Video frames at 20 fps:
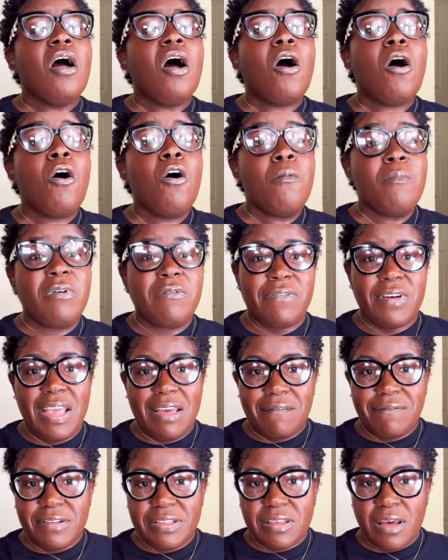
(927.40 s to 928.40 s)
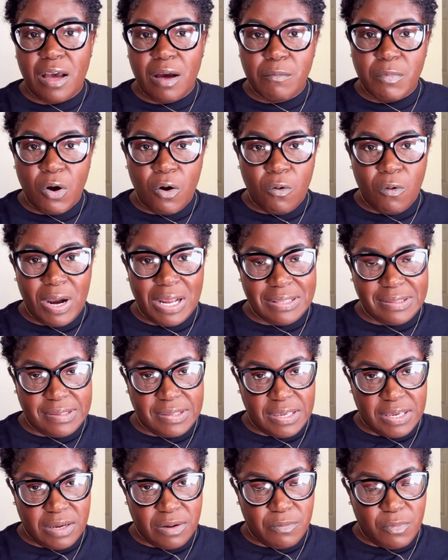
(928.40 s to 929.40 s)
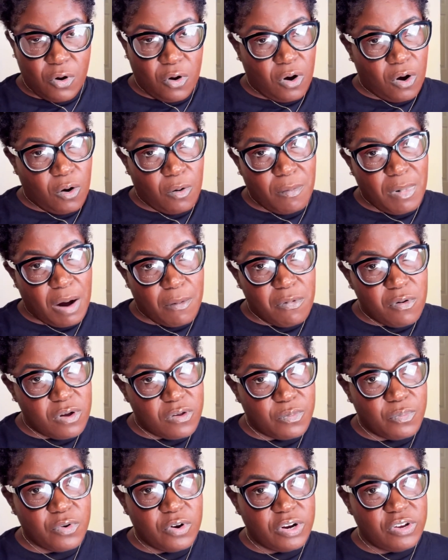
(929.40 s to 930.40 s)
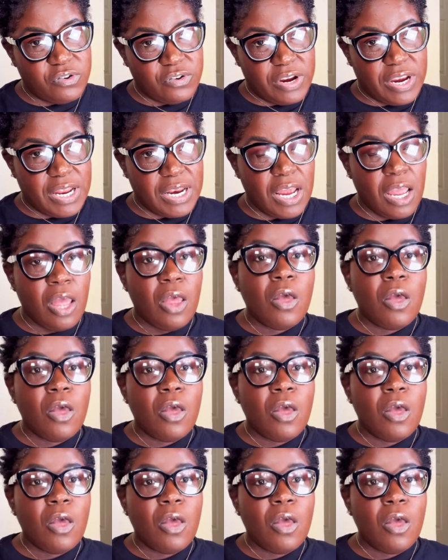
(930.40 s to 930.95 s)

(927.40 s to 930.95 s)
I forget to talk about one thing about how Bob was portrayed.